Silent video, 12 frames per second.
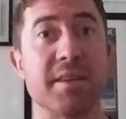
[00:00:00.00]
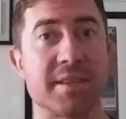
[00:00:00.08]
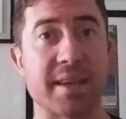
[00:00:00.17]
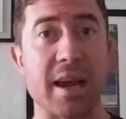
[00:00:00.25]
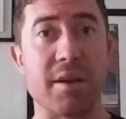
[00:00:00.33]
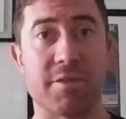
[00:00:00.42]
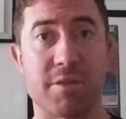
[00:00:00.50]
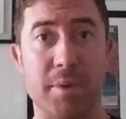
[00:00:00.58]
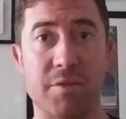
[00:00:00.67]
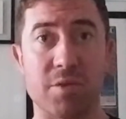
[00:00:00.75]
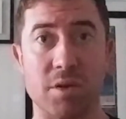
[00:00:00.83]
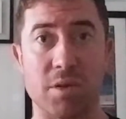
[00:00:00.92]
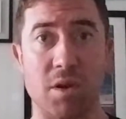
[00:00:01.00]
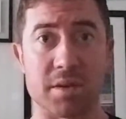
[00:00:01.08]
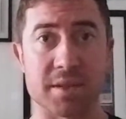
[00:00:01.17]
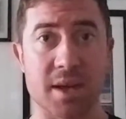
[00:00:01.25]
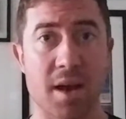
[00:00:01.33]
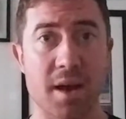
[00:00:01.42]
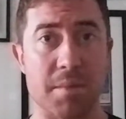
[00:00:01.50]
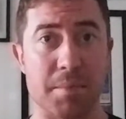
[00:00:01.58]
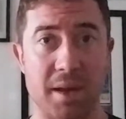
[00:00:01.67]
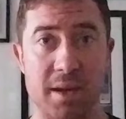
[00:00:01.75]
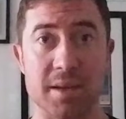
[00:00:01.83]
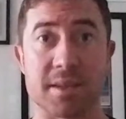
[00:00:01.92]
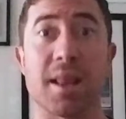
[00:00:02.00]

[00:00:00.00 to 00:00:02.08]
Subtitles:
scary for me for a long time because,